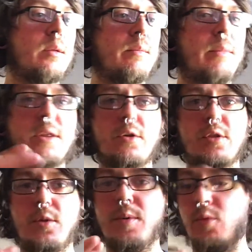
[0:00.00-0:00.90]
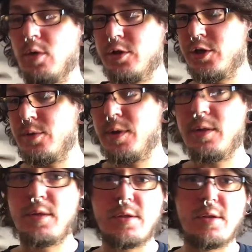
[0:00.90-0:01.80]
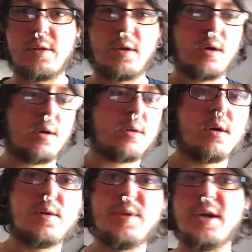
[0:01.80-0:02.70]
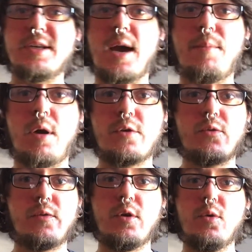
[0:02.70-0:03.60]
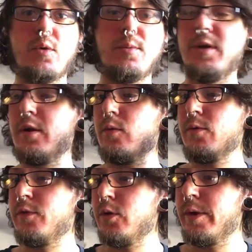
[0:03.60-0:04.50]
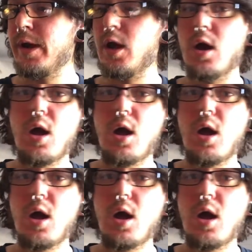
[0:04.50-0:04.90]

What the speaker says: make those a little bit more legitimate. This is going to be a tap box review. We'll be reviewing